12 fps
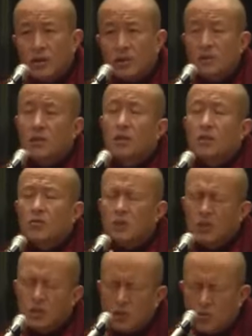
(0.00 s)
is
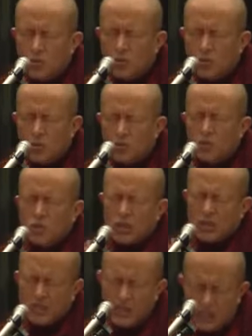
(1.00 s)
we need a guru
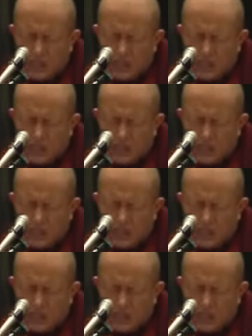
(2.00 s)
to